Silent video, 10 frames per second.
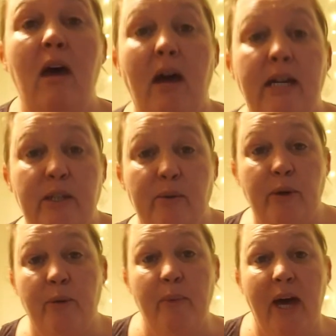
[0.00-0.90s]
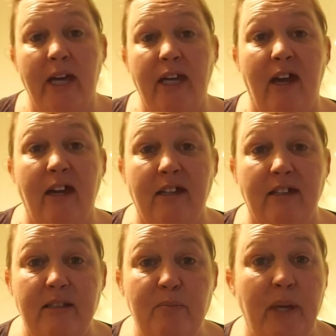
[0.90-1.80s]
I don't come back
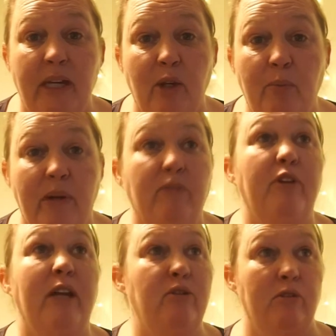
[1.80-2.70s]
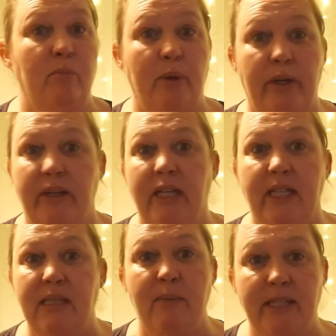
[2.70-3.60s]
and pick it up and fly through the book and think
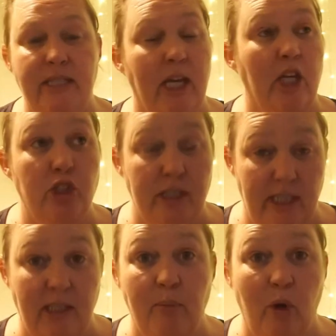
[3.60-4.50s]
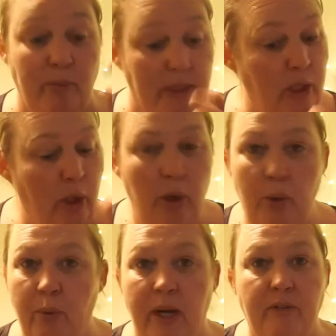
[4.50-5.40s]
it's the best thing. Just at the moment,
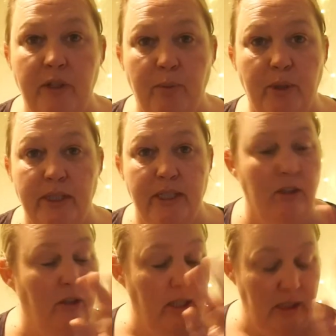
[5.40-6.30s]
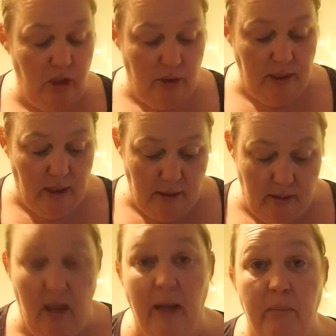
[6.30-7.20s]
whatever the book is doing, it's just not,
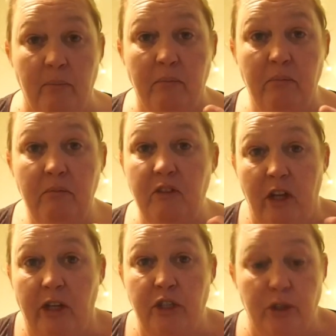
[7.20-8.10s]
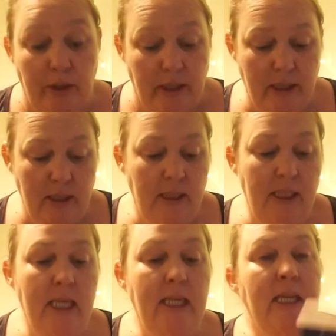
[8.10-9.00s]
I'm not enjoying it.
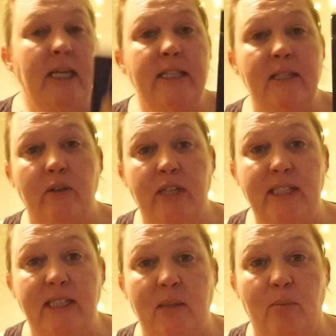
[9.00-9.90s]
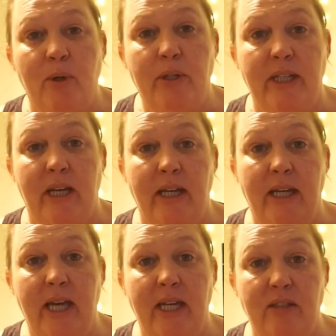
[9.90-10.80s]
So this is the book that I
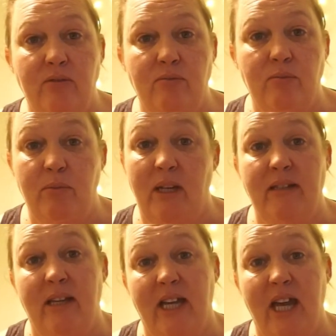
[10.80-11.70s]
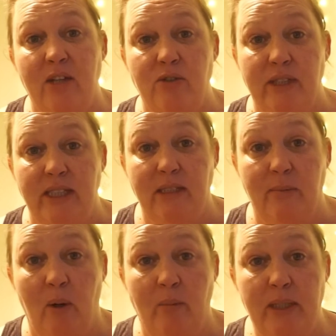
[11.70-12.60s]
can't read at the
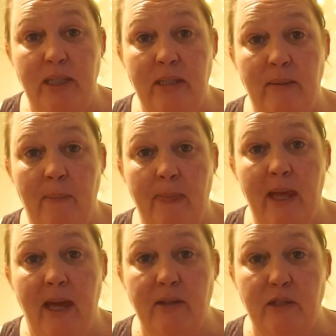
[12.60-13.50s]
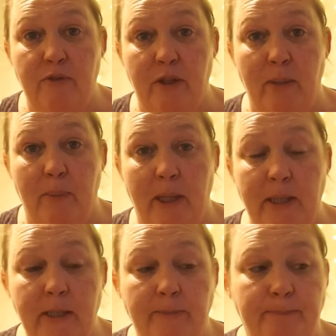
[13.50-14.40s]
moment, How to Fall Apart.